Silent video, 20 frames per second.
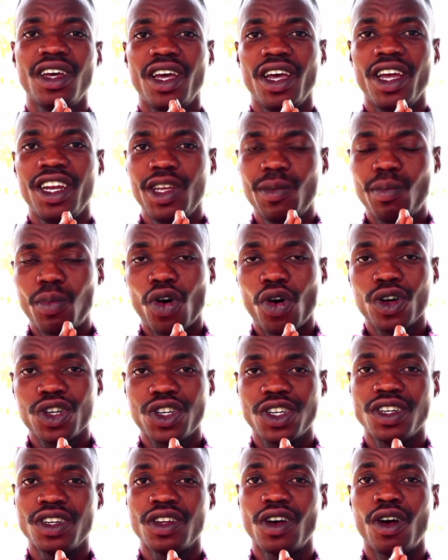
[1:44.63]
any
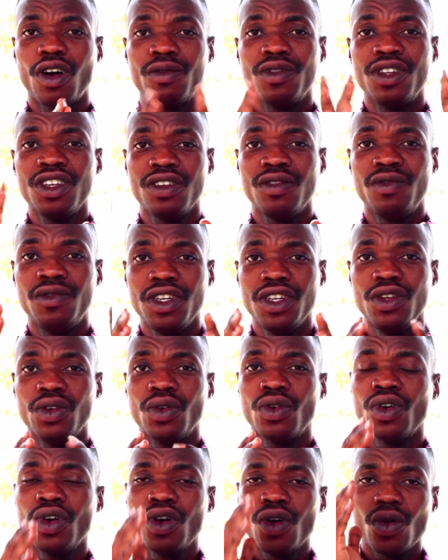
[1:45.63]
portion of this
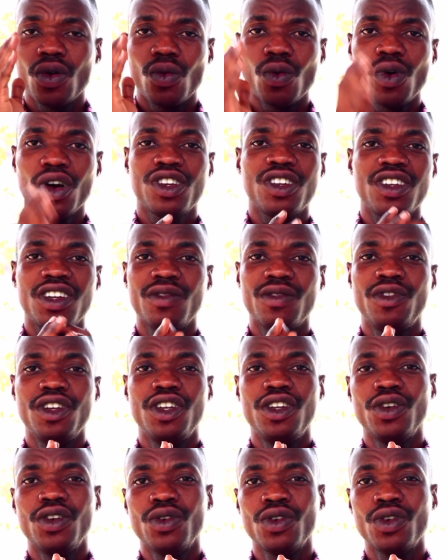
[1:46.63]
video. Watch the
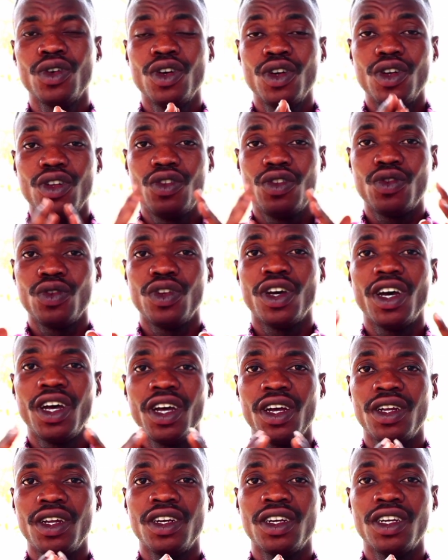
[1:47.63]
video to the
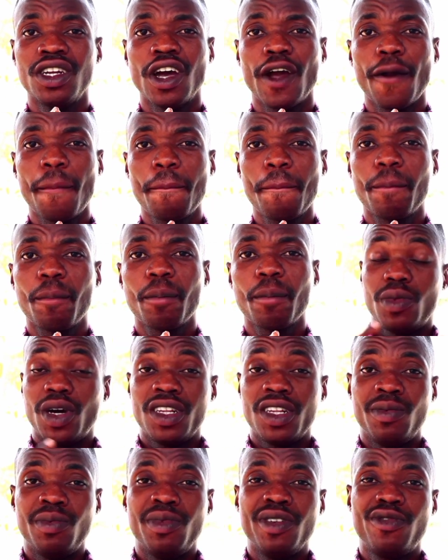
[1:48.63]
end.
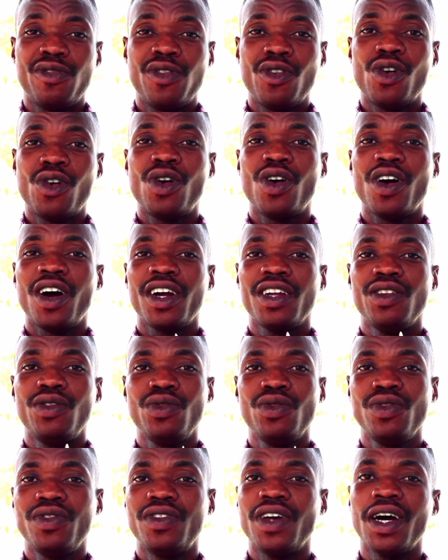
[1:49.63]
But before I
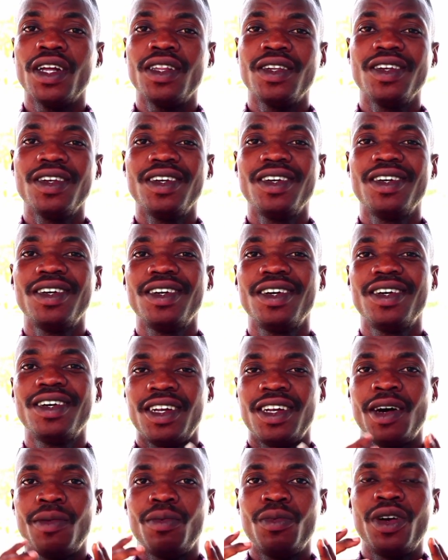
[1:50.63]
do that, an
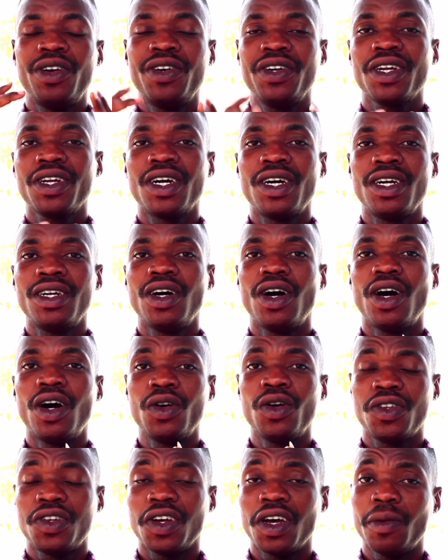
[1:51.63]
American
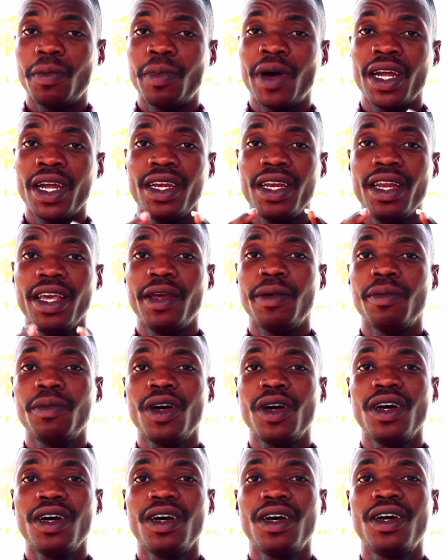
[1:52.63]
author by name